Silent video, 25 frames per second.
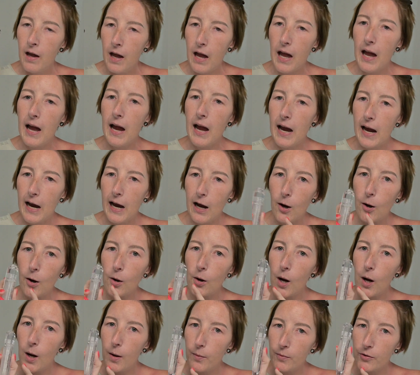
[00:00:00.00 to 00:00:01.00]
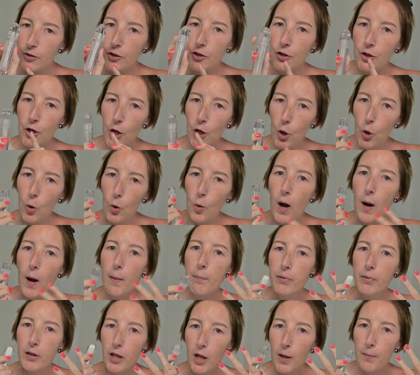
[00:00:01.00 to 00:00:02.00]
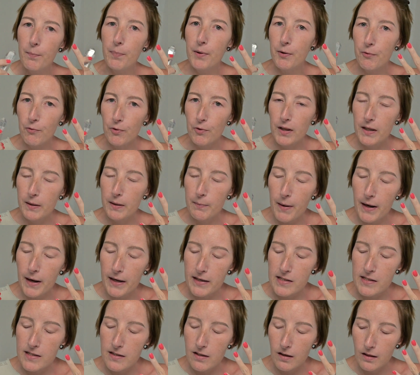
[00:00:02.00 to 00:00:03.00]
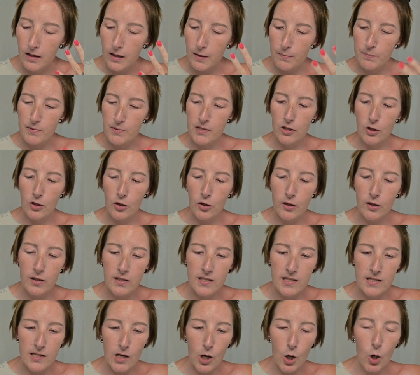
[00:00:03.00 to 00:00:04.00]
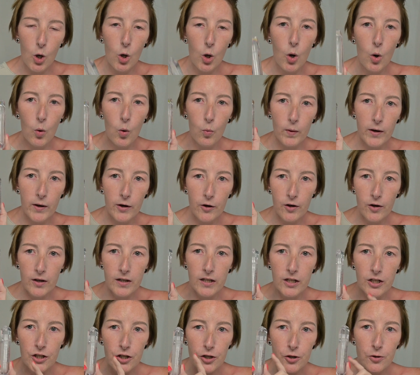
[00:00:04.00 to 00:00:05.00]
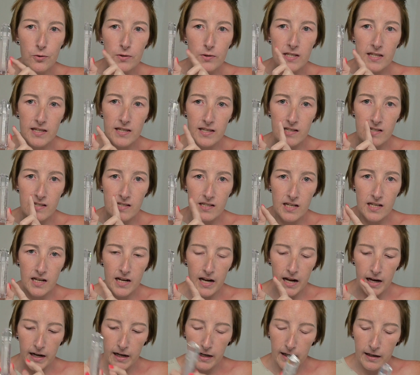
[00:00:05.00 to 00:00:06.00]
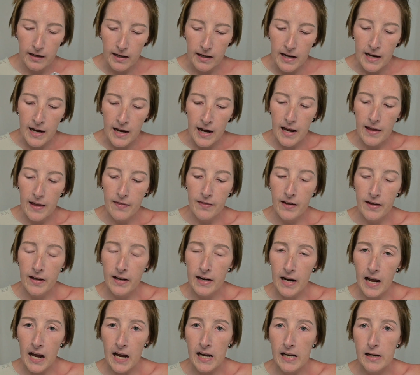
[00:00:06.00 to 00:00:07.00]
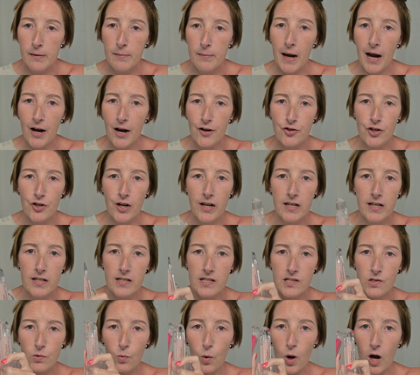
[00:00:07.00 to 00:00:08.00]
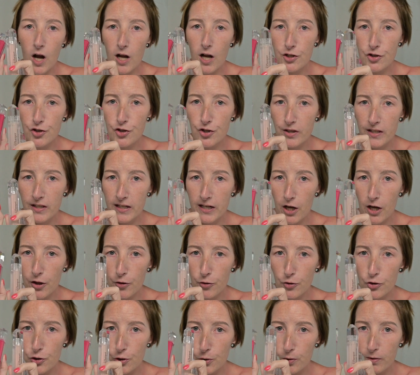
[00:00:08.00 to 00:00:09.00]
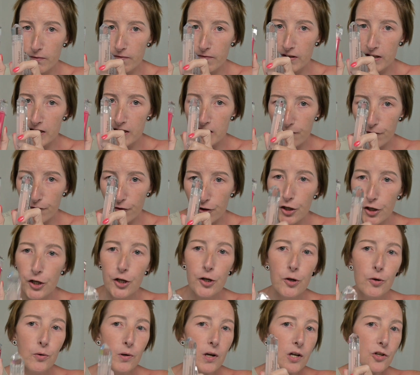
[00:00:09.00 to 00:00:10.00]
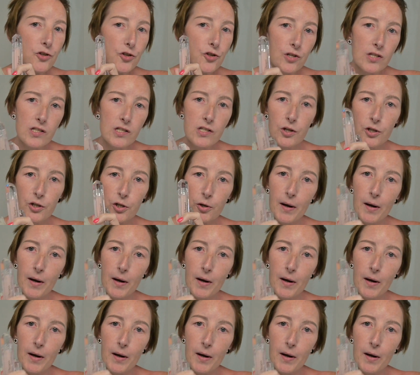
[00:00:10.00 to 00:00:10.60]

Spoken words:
how, you know, plump it really makes the lips look. So we are going to use this today, and then I am actually going to swatch the other two of these for you just so you